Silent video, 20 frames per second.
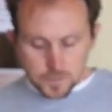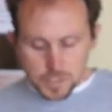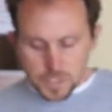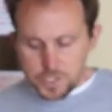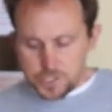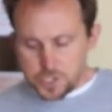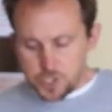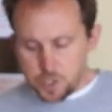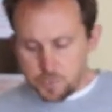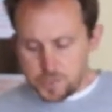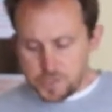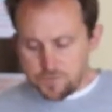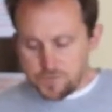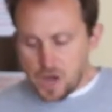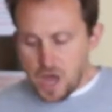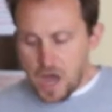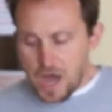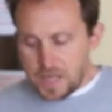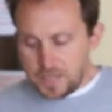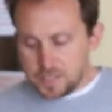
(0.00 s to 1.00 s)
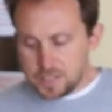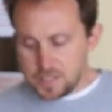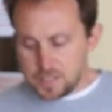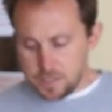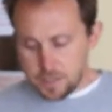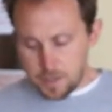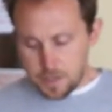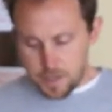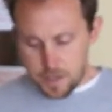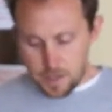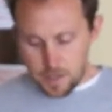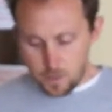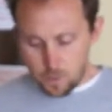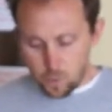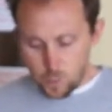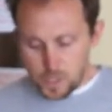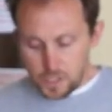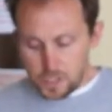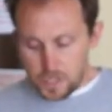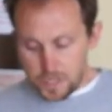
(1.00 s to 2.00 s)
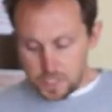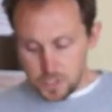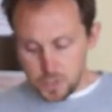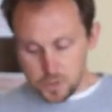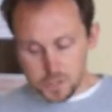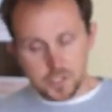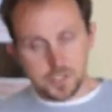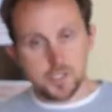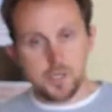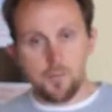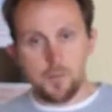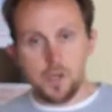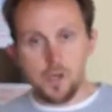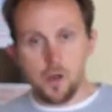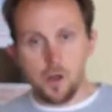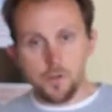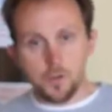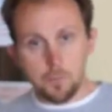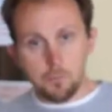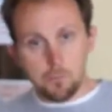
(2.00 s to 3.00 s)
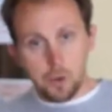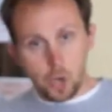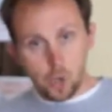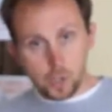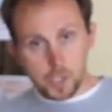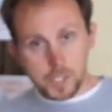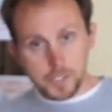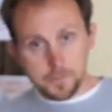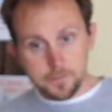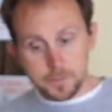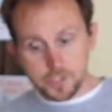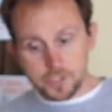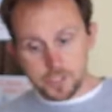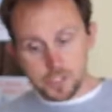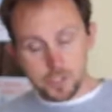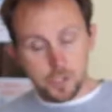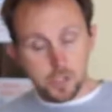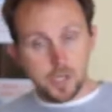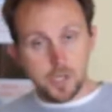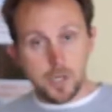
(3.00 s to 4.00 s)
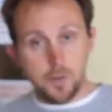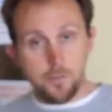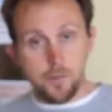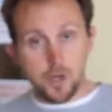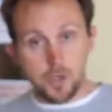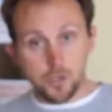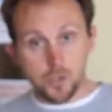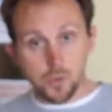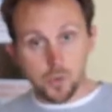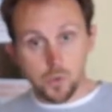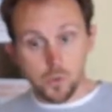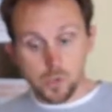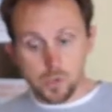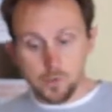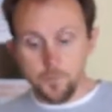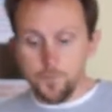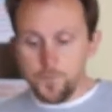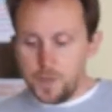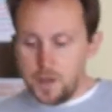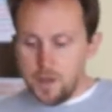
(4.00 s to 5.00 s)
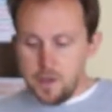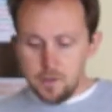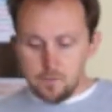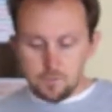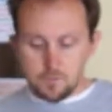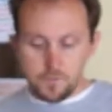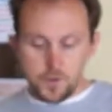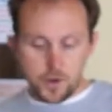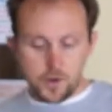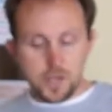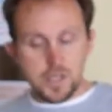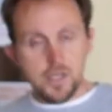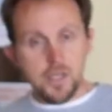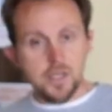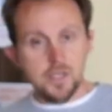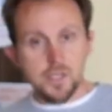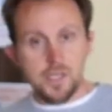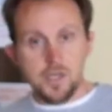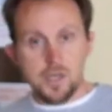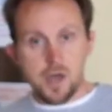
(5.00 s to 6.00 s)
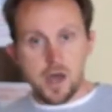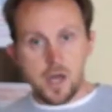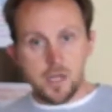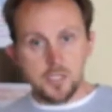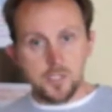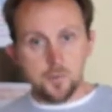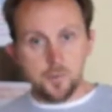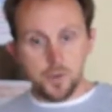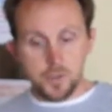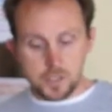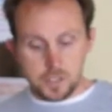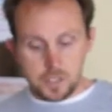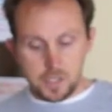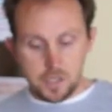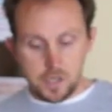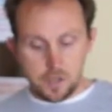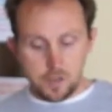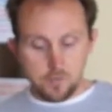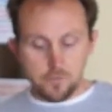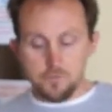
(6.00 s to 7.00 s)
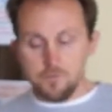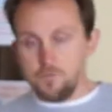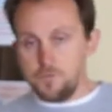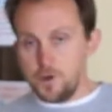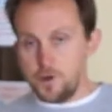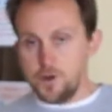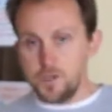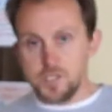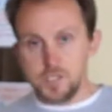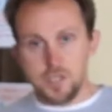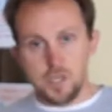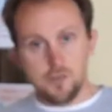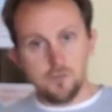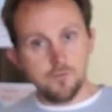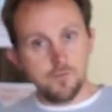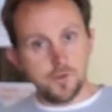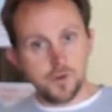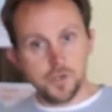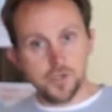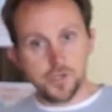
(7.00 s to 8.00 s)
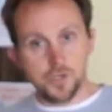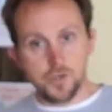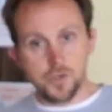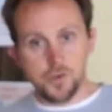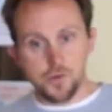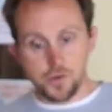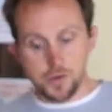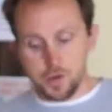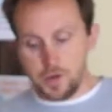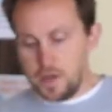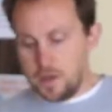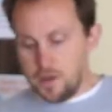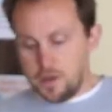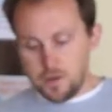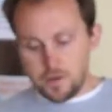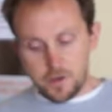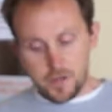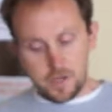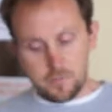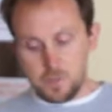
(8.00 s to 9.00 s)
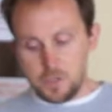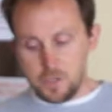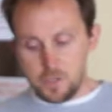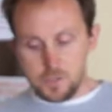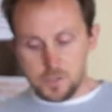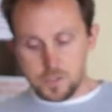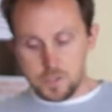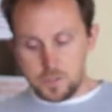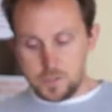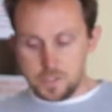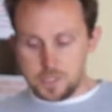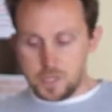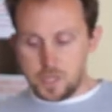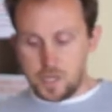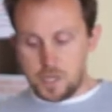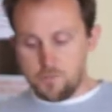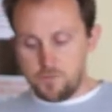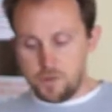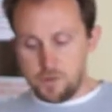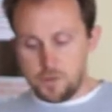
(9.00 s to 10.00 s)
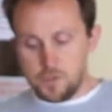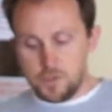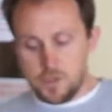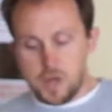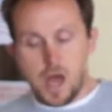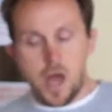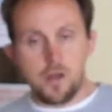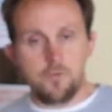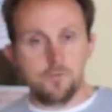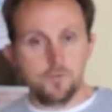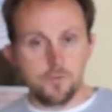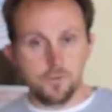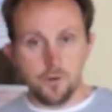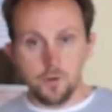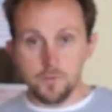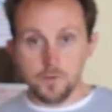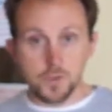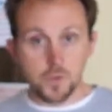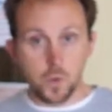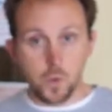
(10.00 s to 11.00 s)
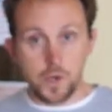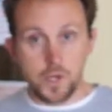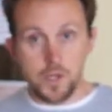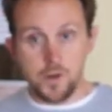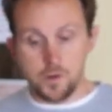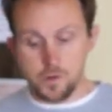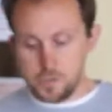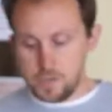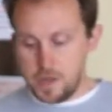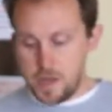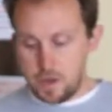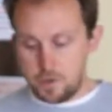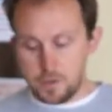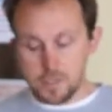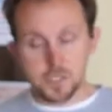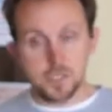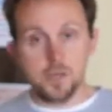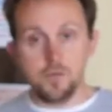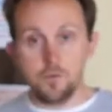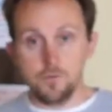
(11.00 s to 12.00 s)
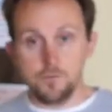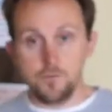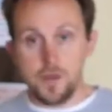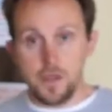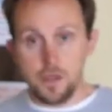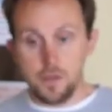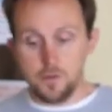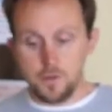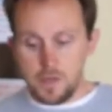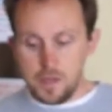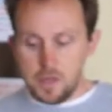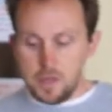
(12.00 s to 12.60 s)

In terms of knots, we like using something called a bowline. Just look it up on Google. Very easy knot to put together, very safe, very secure. I've been using this kind of a knot for over 20 years now, and it's never failed.